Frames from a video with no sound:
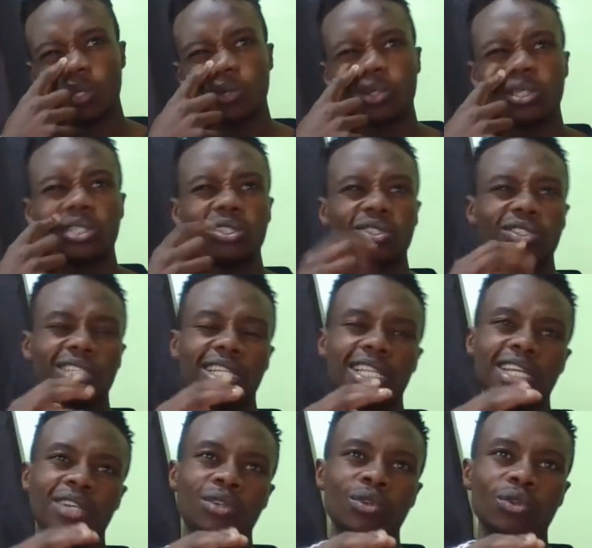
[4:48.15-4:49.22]
conditions that
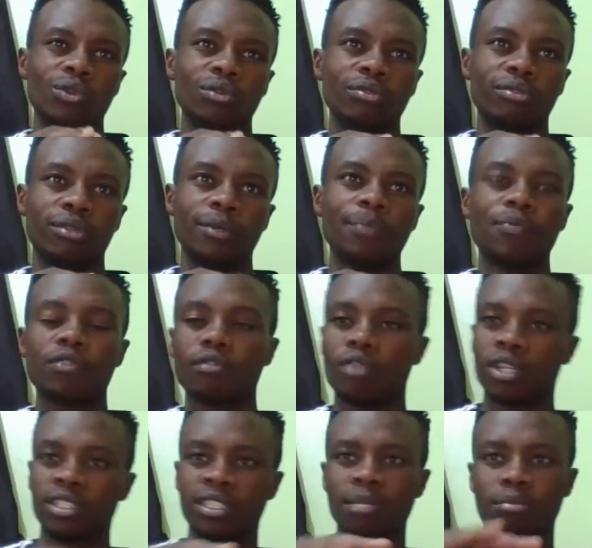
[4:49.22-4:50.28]
I do look
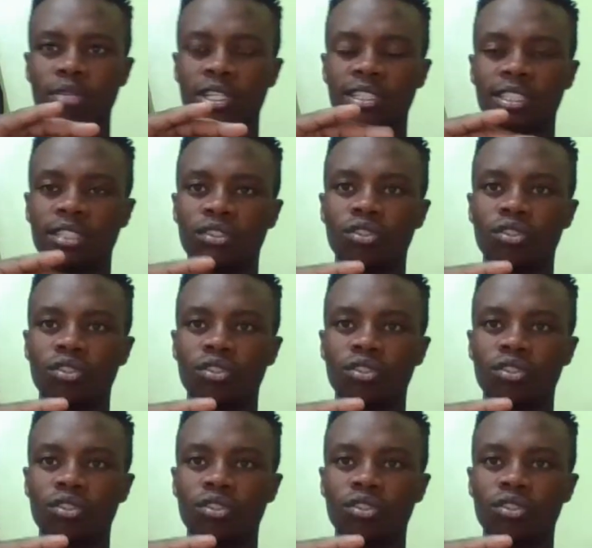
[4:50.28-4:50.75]
for example,